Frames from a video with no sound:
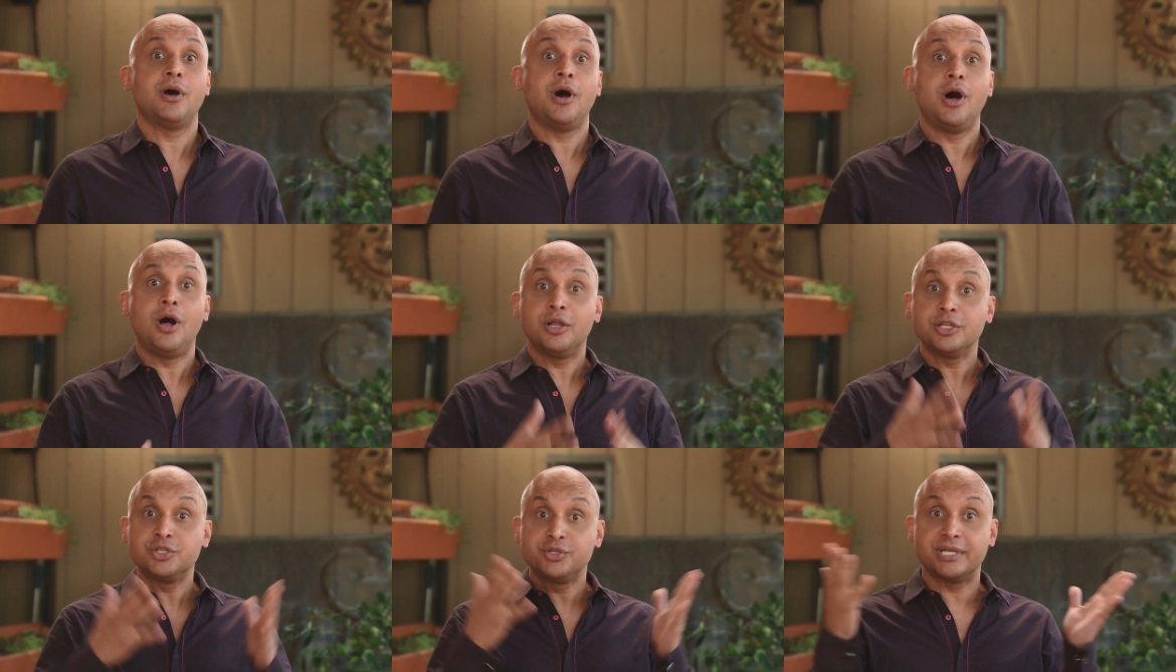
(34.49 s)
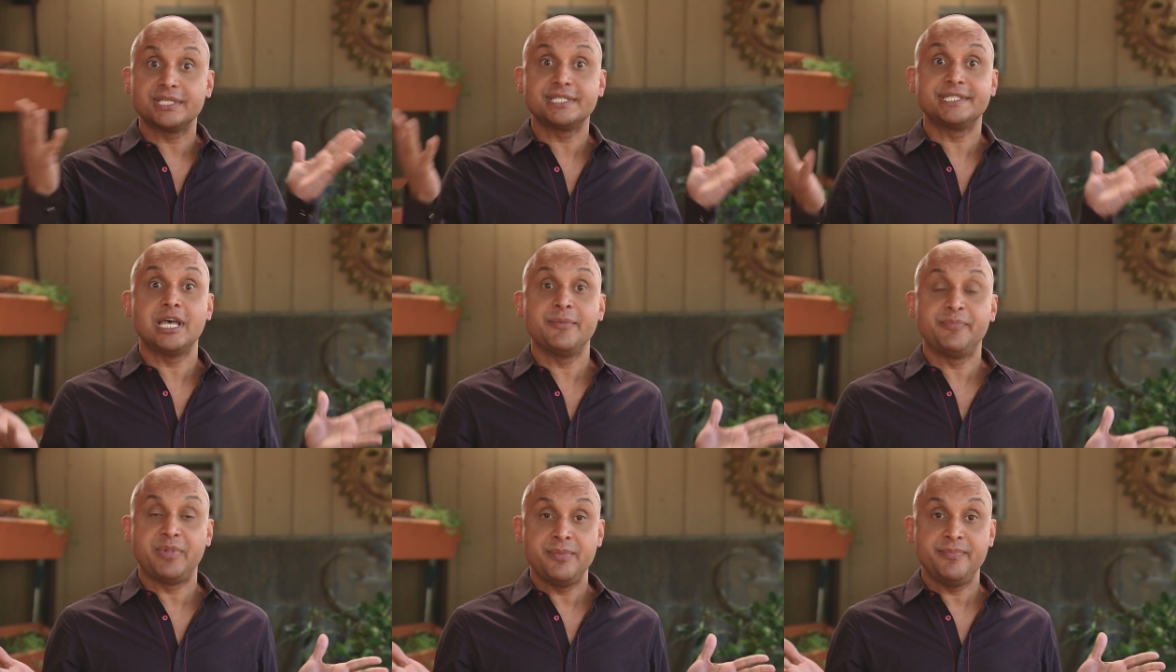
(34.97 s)
all dressed
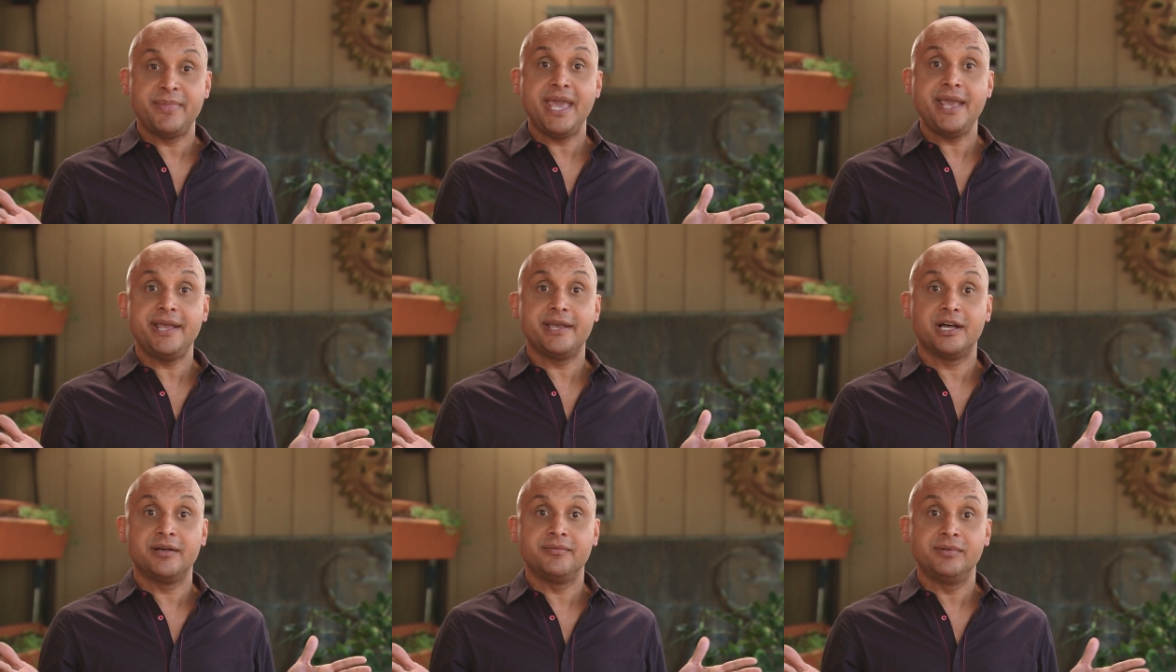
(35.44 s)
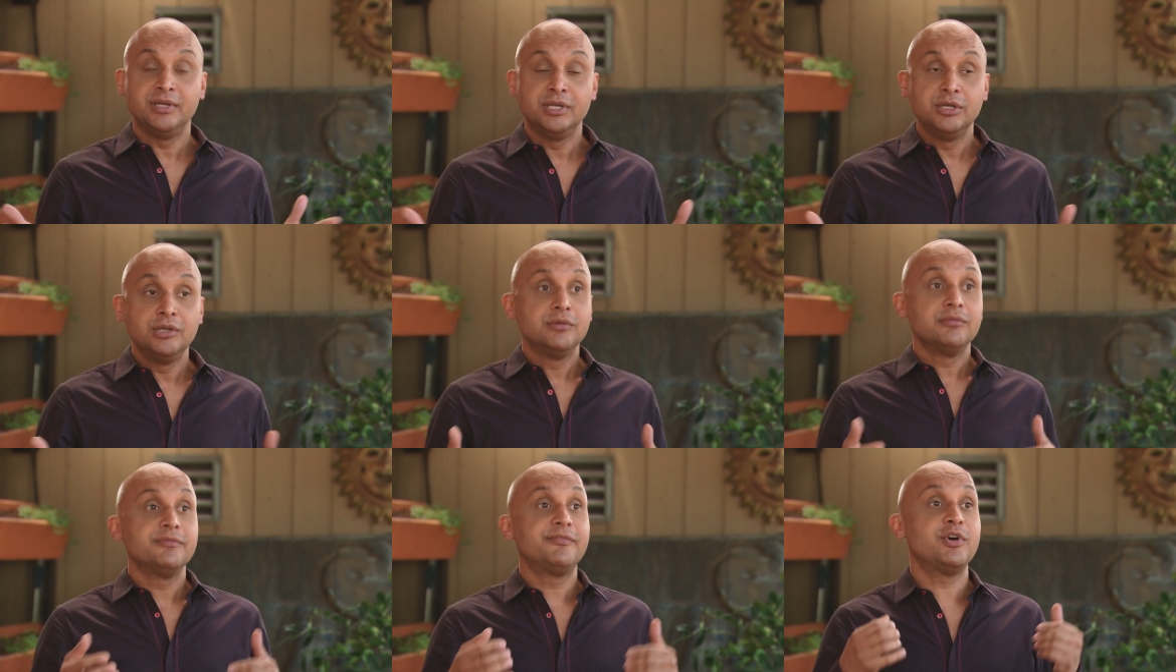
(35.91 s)
up in makeup
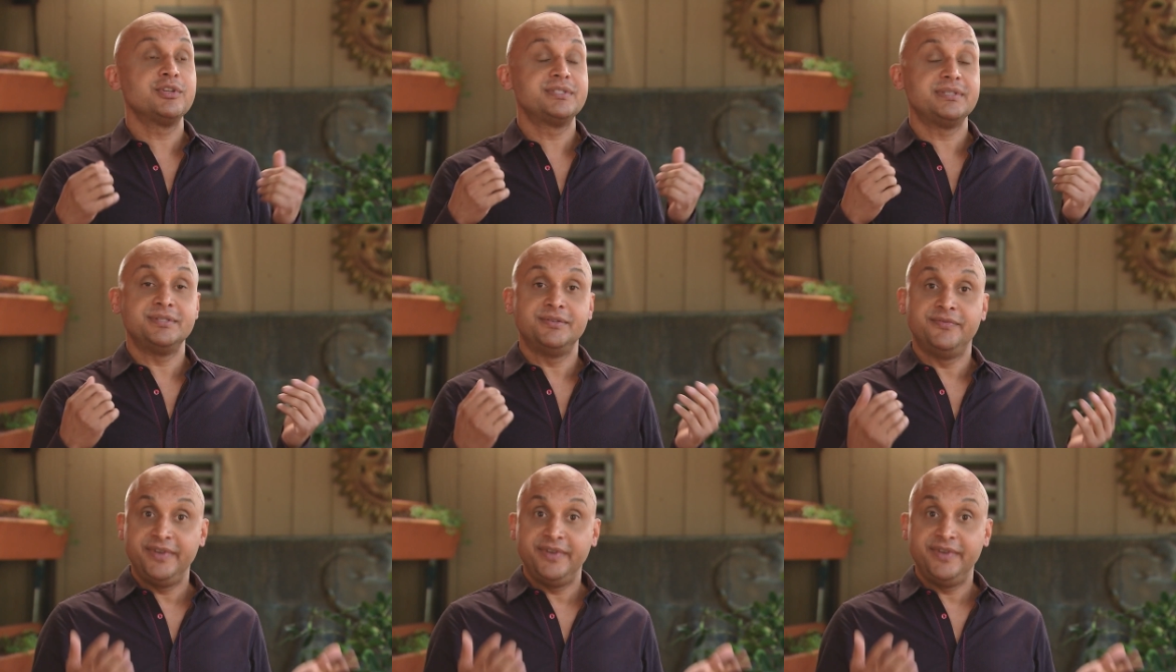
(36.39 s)
versus